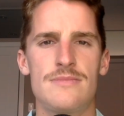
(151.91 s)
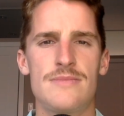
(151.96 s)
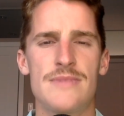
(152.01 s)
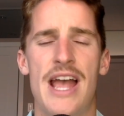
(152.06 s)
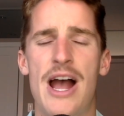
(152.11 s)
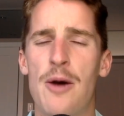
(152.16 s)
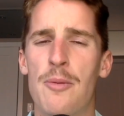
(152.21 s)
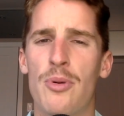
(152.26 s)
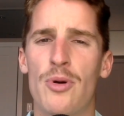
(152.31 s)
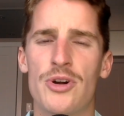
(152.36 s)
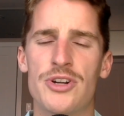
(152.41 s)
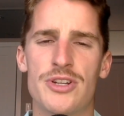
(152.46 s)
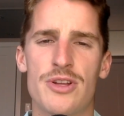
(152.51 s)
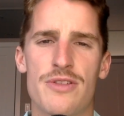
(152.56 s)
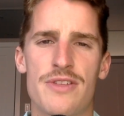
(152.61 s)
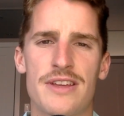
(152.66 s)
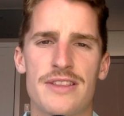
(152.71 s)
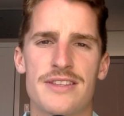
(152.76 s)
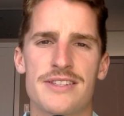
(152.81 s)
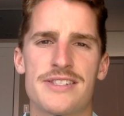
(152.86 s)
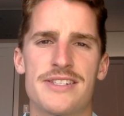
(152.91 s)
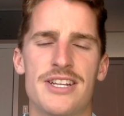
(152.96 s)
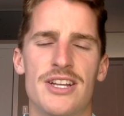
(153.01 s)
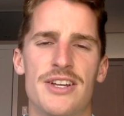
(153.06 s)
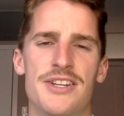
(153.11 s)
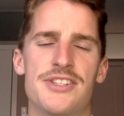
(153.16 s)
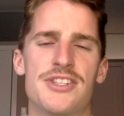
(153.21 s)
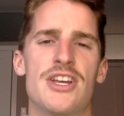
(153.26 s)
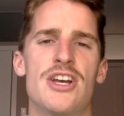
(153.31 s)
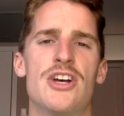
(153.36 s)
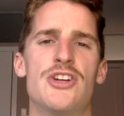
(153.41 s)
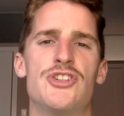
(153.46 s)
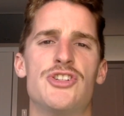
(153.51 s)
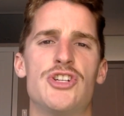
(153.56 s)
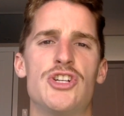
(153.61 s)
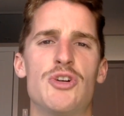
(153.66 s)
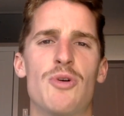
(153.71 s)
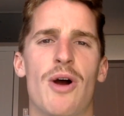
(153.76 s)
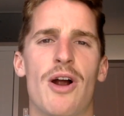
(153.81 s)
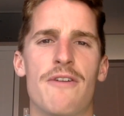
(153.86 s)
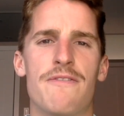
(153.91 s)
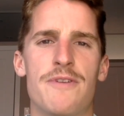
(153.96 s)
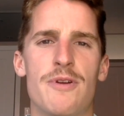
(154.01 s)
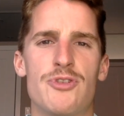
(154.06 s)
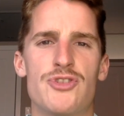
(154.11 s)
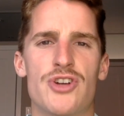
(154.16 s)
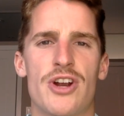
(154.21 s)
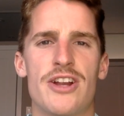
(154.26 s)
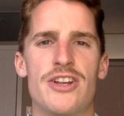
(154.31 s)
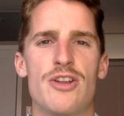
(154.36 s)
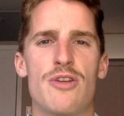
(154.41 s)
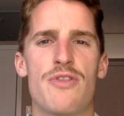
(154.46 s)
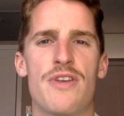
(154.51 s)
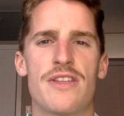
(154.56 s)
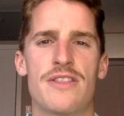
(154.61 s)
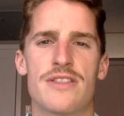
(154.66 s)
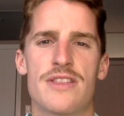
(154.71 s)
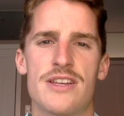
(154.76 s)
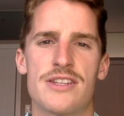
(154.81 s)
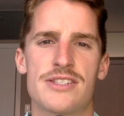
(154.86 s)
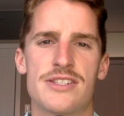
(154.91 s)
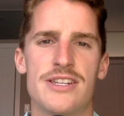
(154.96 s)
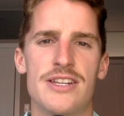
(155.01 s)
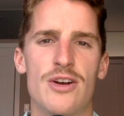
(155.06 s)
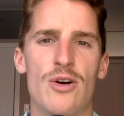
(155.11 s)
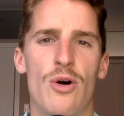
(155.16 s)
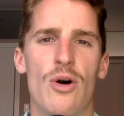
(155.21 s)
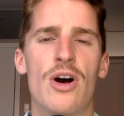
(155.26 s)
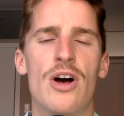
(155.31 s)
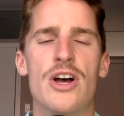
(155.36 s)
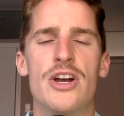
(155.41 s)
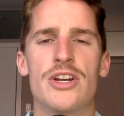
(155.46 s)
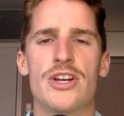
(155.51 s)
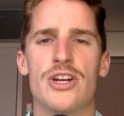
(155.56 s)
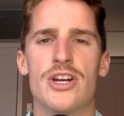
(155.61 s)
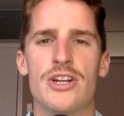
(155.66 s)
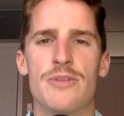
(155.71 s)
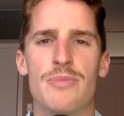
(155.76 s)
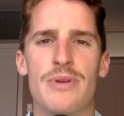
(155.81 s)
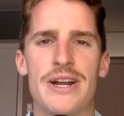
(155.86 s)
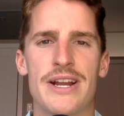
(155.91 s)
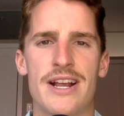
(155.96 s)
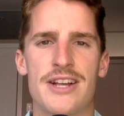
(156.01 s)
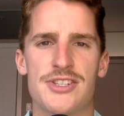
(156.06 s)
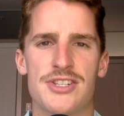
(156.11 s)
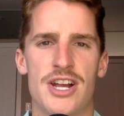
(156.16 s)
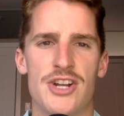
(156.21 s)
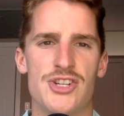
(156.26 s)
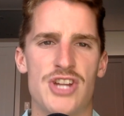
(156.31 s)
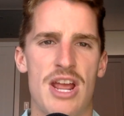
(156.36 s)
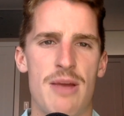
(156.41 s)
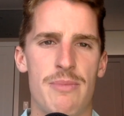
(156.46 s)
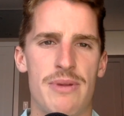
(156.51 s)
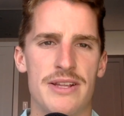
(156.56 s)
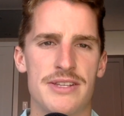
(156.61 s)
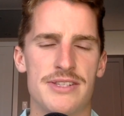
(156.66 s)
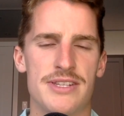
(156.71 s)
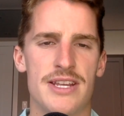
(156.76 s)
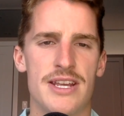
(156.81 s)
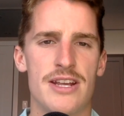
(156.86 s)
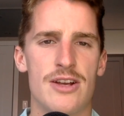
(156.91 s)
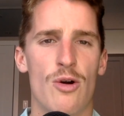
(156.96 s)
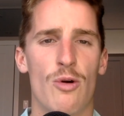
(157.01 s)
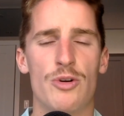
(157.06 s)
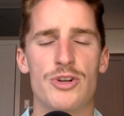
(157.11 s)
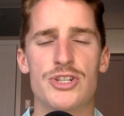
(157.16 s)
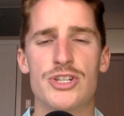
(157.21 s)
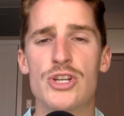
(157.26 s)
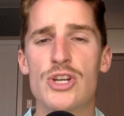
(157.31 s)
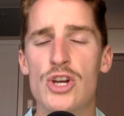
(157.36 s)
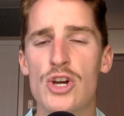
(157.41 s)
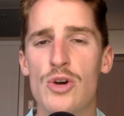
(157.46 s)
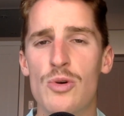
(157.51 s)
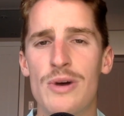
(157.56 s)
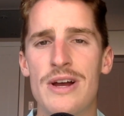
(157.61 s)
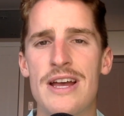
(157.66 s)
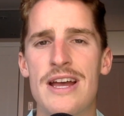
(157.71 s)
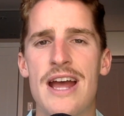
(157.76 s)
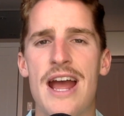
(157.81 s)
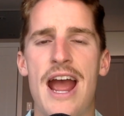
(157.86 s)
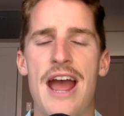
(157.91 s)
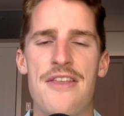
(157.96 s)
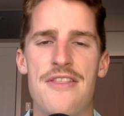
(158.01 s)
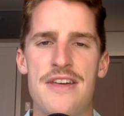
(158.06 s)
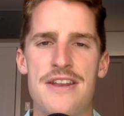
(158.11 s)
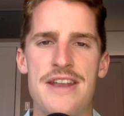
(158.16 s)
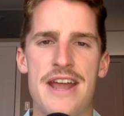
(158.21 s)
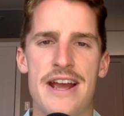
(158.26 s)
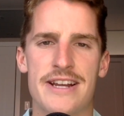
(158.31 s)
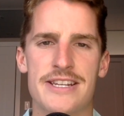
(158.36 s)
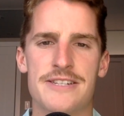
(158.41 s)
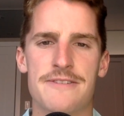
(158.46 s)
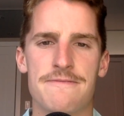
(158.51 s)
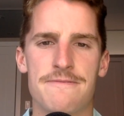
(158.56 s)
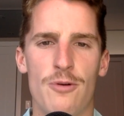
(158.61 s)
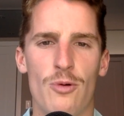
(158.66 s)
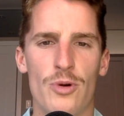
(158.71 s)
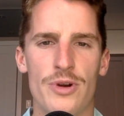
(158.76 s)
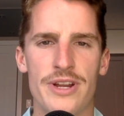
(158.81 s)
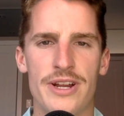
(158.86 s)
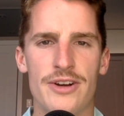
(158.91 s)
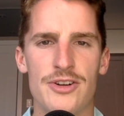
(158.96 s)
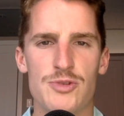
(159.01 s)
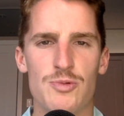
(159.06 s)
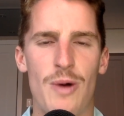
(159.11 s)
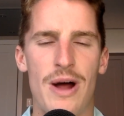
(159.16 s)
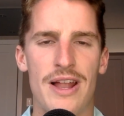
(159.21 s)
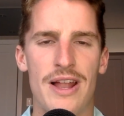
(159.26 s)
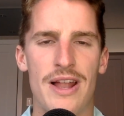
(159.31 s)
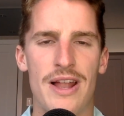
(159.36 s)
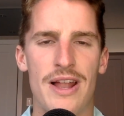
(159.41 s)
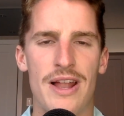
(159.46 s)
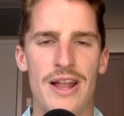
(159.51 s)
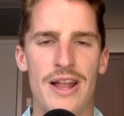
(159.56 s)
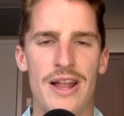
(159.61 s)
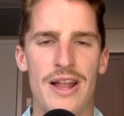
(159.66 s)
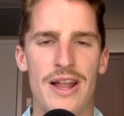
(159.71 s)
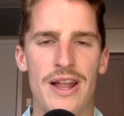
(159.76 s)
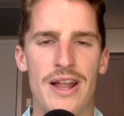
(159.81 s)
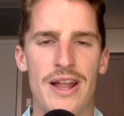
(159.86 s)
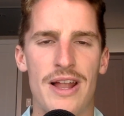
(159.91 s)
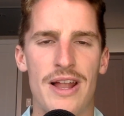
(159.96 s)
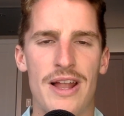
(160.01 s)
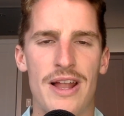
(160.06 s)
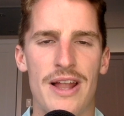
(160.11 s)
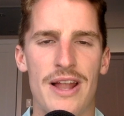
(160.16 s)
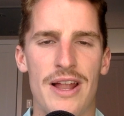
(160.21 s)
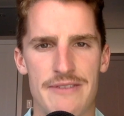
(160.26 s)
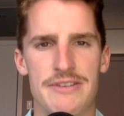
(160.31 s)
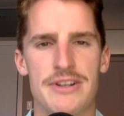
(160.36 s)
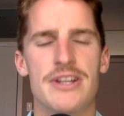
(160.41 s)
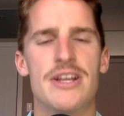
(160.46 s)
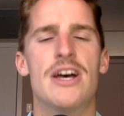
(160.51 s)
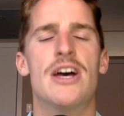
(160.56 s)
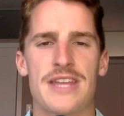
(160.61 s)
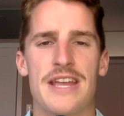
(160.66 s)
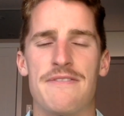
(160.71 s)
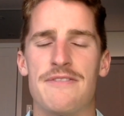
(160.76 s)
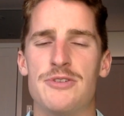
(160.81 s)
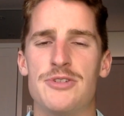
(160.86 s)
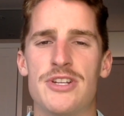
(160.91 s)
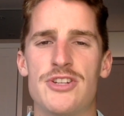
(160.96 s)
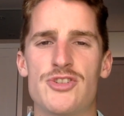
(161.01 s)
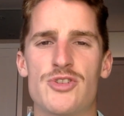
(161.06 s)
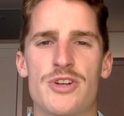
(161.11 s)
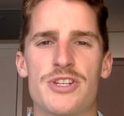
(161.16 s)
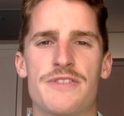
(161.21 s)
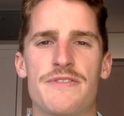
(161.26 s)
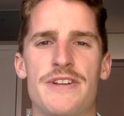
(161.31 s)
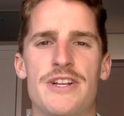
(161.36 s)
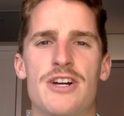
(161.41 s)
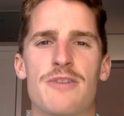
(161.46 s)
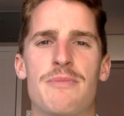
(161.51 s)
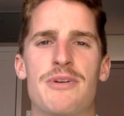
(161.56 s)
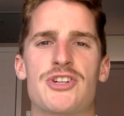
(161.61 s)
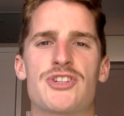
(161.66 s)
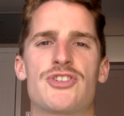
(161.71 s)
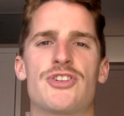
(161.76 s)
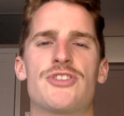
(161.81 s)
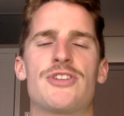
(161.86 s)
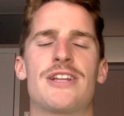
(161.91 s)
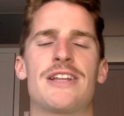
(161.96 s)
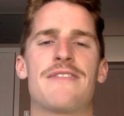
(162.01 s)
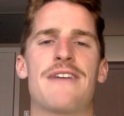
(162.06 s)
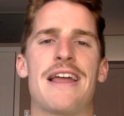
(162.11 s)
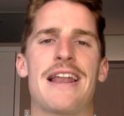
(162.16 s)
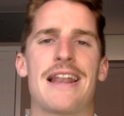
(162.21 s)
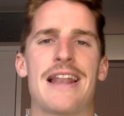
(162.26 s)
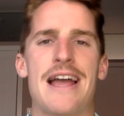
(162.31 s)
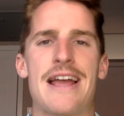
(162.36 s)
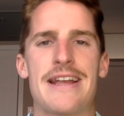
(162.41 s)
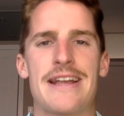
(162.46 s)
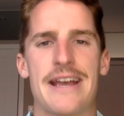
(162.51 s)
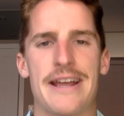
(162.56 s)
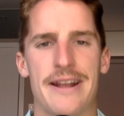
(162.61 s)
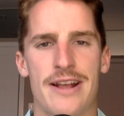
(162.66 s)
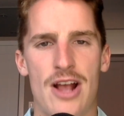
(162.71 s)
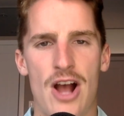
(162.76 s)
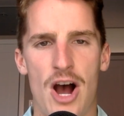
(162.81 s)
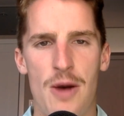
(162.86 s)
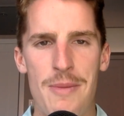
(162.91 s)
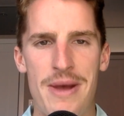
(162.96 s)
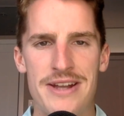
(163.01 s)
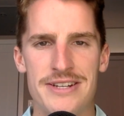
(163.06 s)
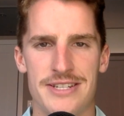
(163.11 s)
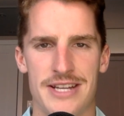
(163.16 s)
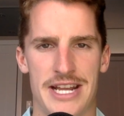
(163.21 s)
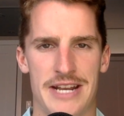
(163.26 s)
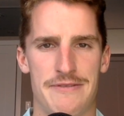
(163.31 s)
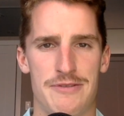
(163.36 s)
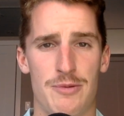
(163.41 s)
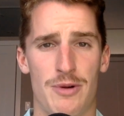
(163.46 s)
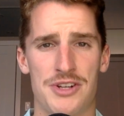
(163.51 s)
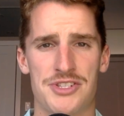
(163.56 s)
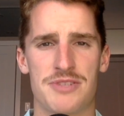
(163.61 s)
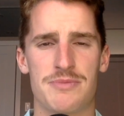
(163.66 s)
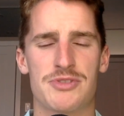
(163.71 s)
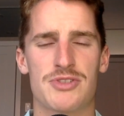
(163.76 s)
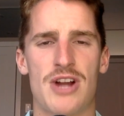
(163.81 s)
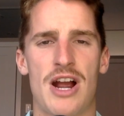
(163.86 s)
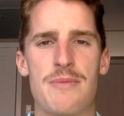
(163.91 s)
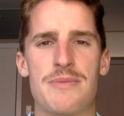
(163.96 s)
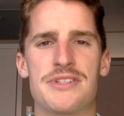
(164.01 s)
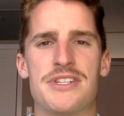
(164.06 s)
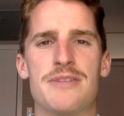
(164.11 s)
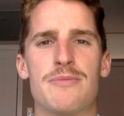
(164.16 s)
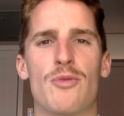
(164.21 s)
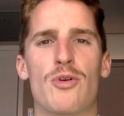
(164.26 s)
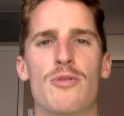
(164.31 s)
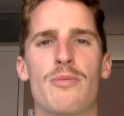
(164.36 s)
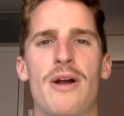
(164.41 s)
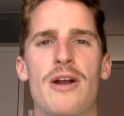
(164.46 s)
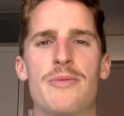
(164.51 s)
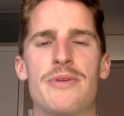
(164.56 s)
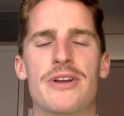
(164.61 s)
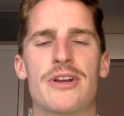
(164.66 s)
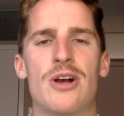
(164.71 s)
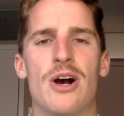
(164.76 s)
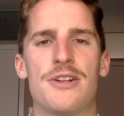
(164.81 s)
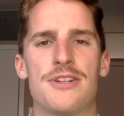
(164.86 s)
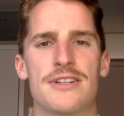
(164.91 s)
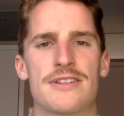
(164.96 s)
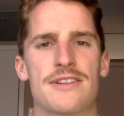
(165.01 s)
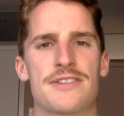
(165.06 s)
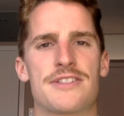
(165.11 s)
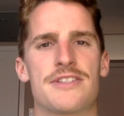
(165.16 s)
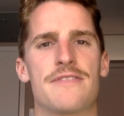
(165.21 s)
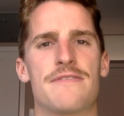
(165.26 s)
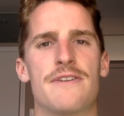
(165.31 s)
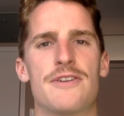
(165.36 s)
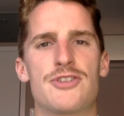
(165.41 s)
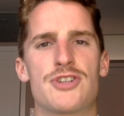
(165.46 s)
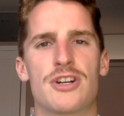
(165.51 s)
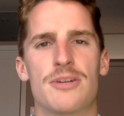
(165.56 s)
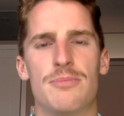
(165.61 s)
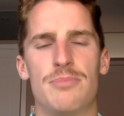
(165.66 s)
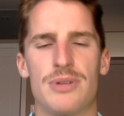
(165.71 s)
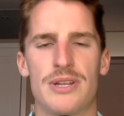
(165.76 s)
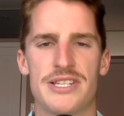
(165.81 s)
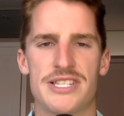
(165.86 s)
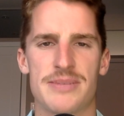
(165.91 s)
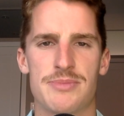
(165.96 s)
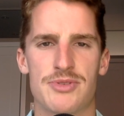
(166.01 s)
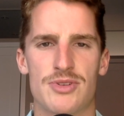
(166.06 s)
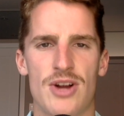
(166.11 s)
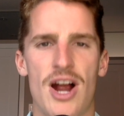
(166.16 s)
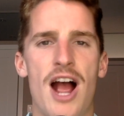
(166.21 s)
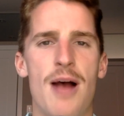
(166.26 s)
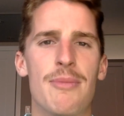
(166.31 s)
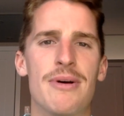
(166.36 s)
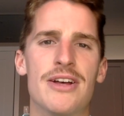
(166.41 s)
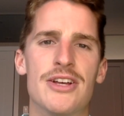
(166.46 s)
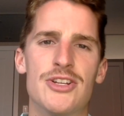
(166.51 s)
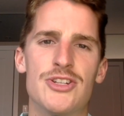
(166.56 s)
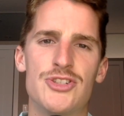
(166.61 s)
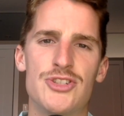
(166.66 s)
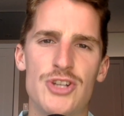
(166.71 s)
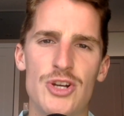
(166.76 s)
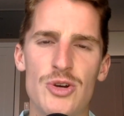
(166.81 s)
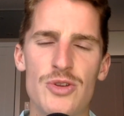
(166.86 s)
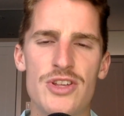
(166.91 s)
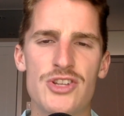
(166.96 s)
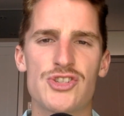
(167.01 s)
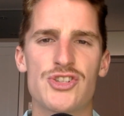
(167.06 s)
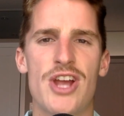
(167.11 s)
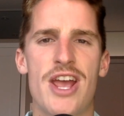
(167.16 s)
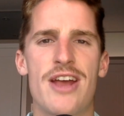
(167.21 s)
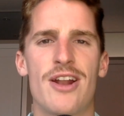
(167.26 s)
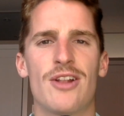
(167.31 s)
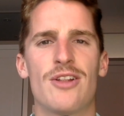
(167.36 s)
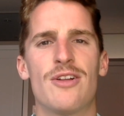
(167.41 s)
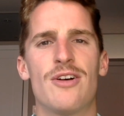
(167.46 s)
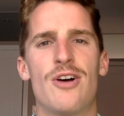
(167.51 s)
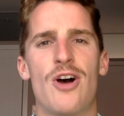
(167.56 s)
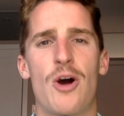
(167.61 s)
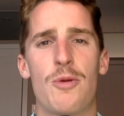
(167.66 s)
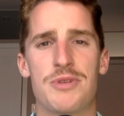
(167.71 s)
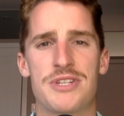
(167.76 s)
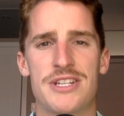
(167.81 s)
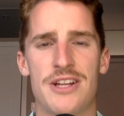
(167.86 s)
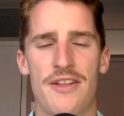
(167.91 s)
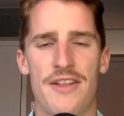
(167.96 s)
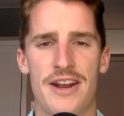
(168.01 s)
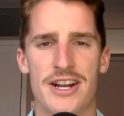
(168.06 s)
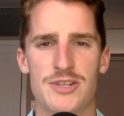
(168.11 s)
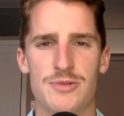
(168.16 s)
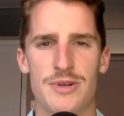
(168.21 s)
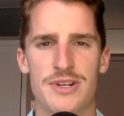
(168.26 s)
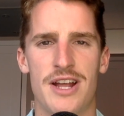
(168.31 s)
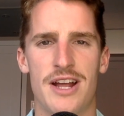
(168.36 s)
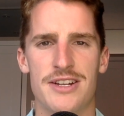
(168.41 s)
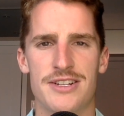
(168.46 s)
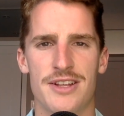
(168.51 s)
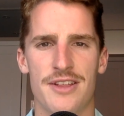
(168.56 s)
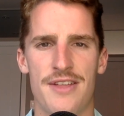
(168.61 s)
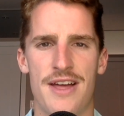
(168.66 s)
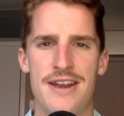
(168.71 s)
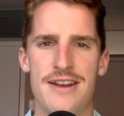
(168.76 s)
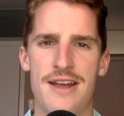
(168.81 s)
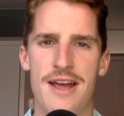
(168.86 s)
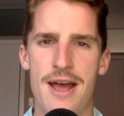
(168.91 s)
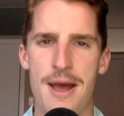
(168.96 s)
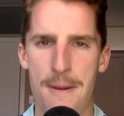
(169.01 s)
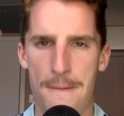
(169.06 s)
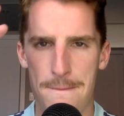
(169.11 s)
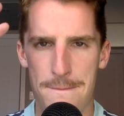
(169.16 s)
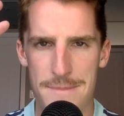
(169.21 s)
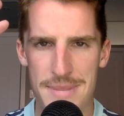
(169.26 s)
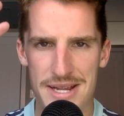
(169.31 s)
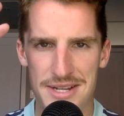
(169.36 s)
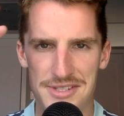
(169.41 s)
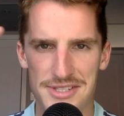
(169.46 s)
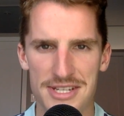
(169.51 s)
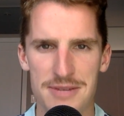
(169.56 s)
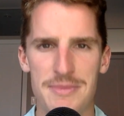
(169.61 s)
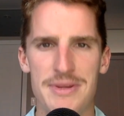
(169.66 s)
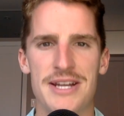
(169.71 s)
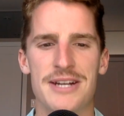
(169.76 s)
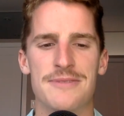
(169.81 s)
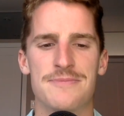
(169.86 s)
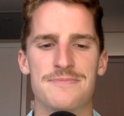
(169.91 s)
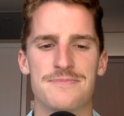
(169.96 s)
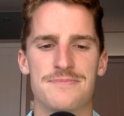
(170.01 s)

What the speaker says: How important do you think this deal is to our future? And do you think this deal could bring us a Champions League or two in the next 4 years while he's there until 2027? If you did enjoy this video, make sure to leave a like and a comment. And if you want to subscribe to see more Bayern Munich content in the future, please subscribe to this channel. Hope to see you on the next one. Until then, mia samia.